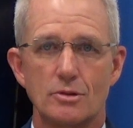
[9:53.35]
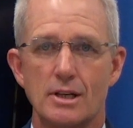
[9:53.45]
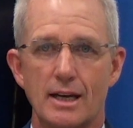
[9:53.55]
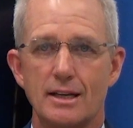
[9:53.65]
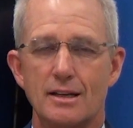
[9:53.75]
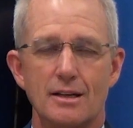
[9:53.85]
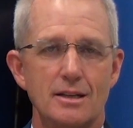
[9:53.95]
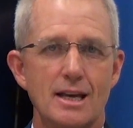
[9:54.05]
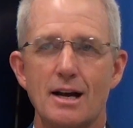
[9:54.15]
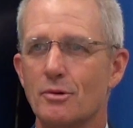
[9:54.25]
Okay?
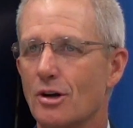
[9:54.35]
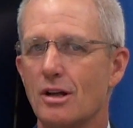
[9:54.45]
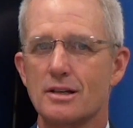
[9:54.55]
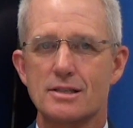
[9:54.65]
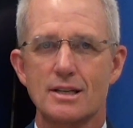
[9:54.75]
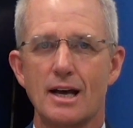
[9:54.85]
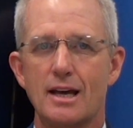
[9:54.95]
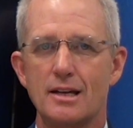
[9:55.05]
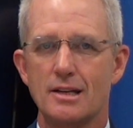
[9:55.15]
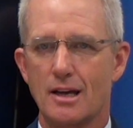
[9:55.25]
Yeah, we're all
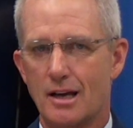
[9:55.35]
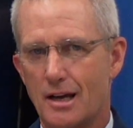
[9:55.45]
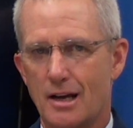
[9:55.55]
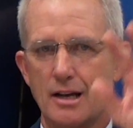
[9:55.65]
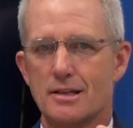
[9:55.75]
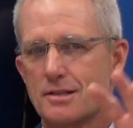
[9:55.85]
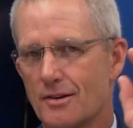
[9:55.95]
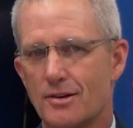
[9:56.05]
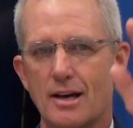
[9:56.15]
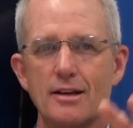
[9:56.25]
excited. Yay, let's
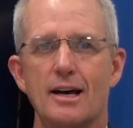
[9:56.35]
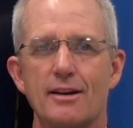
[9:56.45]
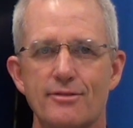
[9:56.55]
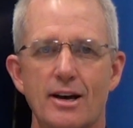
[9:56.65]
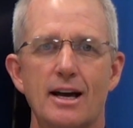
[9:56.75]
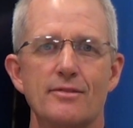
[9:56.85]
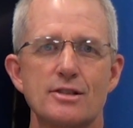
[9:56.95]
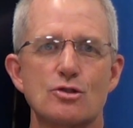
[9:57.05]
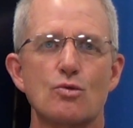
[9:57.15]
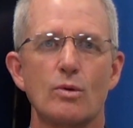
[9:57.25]
give a high five.
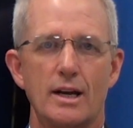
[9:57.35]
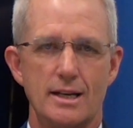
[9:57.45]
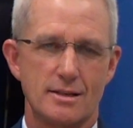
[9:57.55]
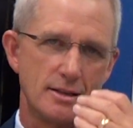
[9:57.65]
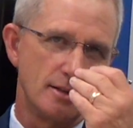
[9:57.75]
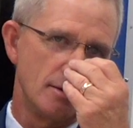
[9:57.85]
That's great.